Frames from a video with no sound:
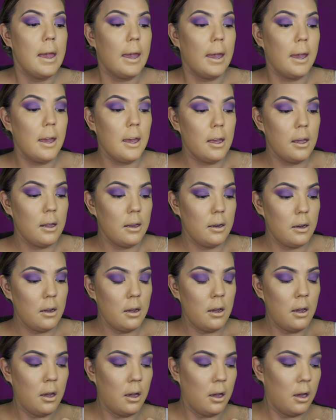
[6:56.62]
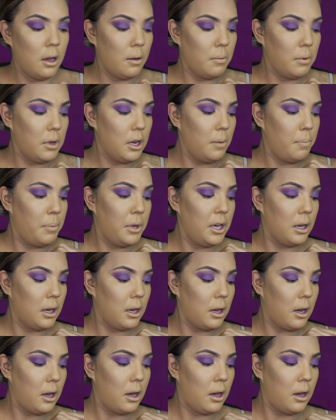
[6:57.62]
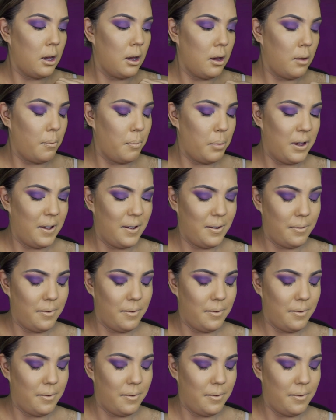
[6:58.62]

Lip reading: And I'm going to pick up